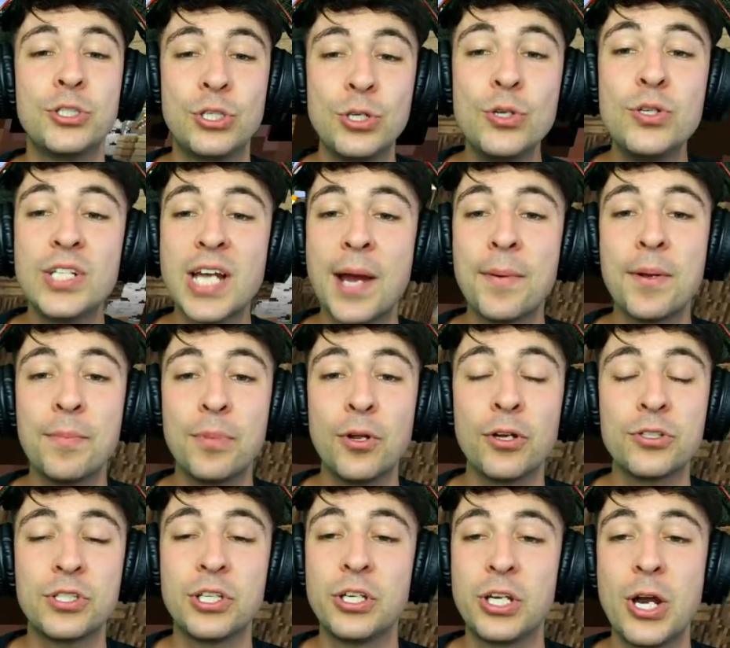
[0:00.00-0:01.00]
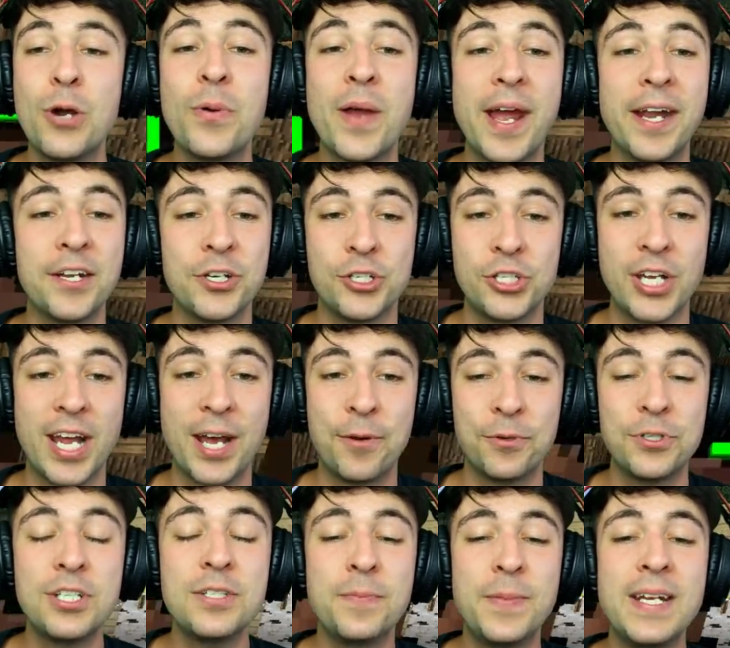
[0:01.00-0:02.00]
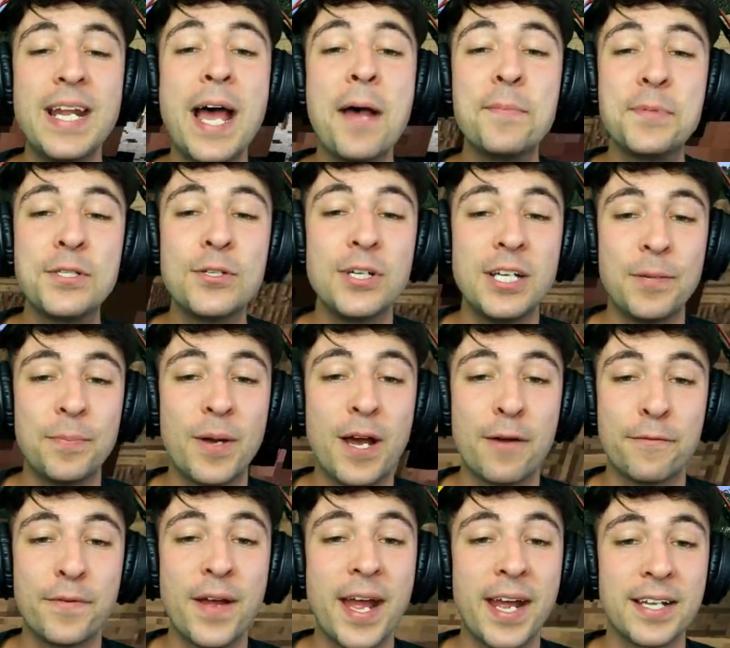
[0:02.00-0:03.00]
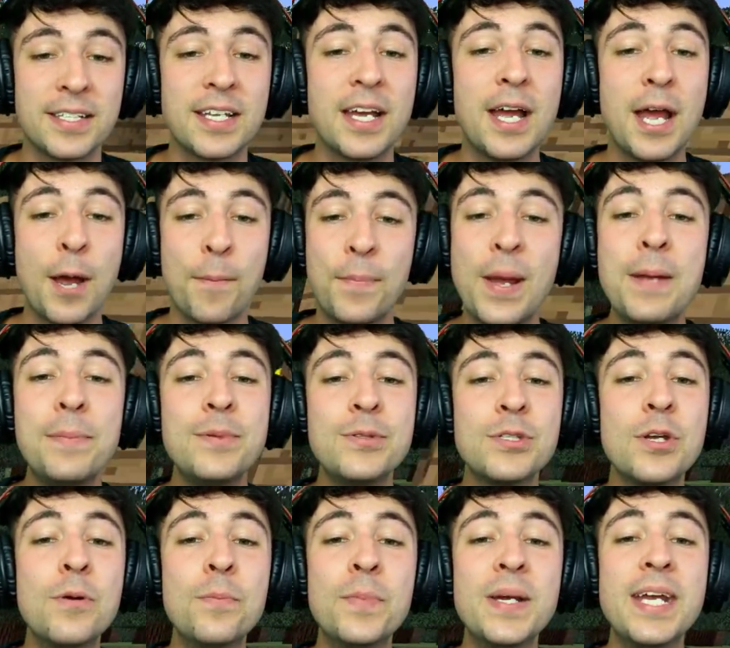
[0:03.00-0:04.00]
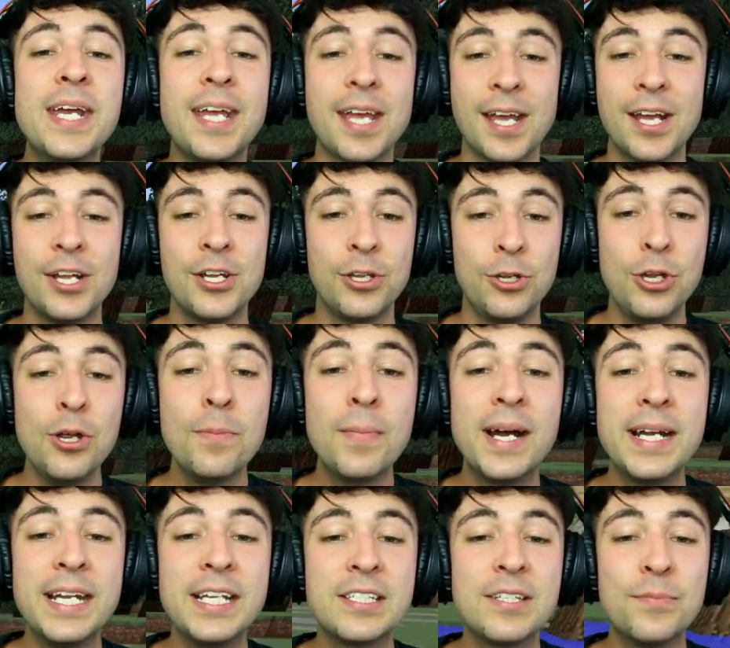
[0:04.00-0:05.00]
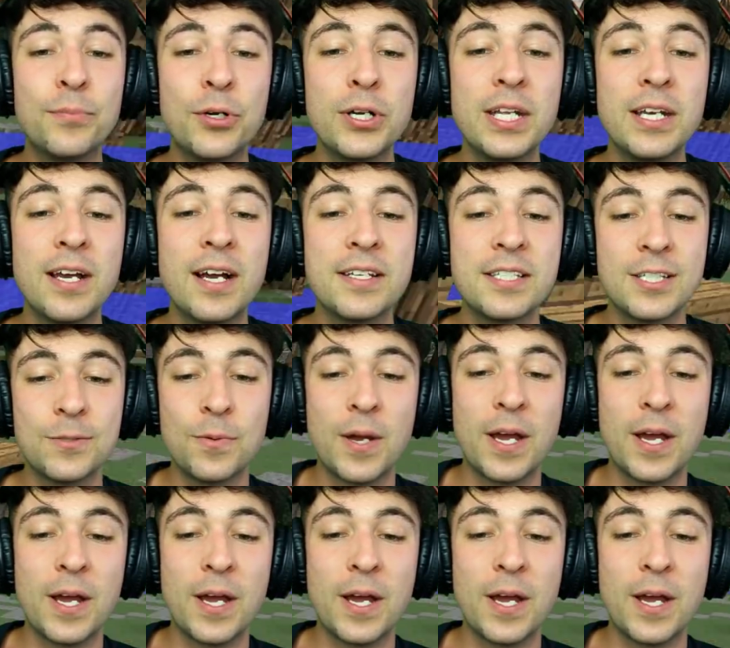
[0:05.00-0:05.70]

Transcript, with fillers: 2 diamond blocks to go ahead and share, which has been absolutely perfect. Baby Zombie, you might need some bodyguards as